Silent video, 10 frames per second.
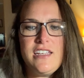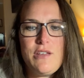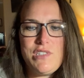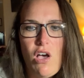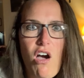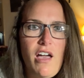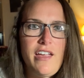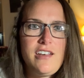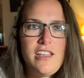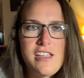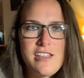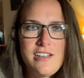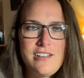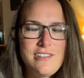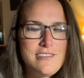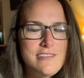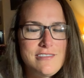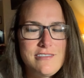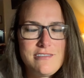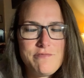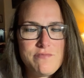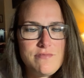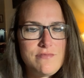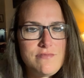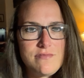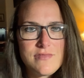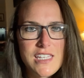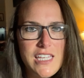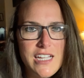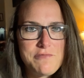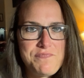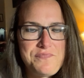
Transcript: it was hot and yeah.